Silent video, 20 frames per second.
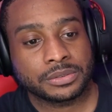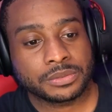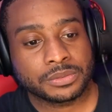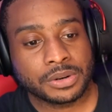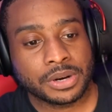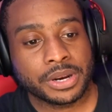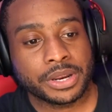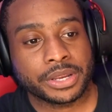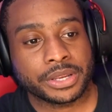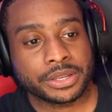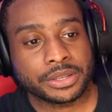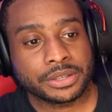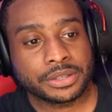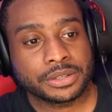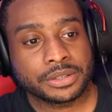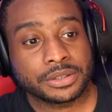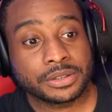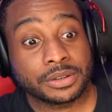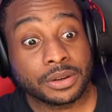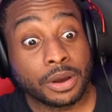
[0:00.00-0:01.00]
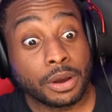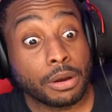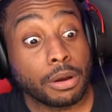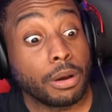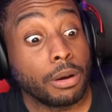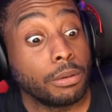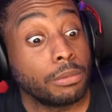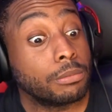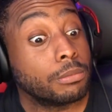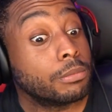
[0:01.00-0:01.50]
Right.
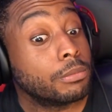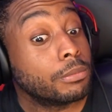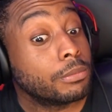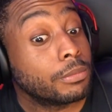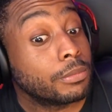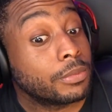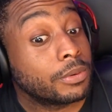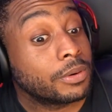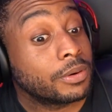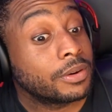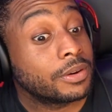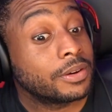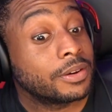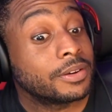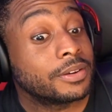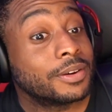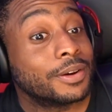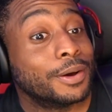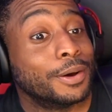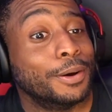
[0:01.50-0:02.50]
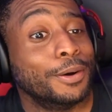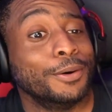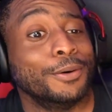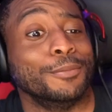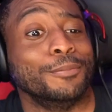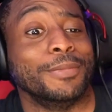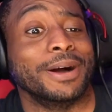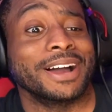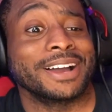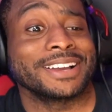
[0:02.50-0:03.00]
Oh! Oh
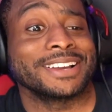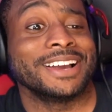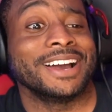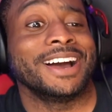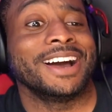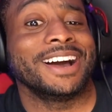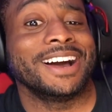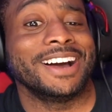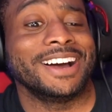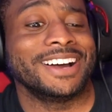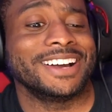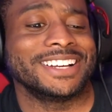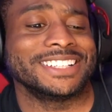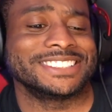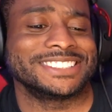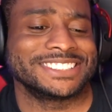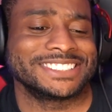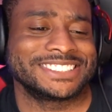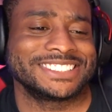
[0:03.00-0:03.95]
my gosh.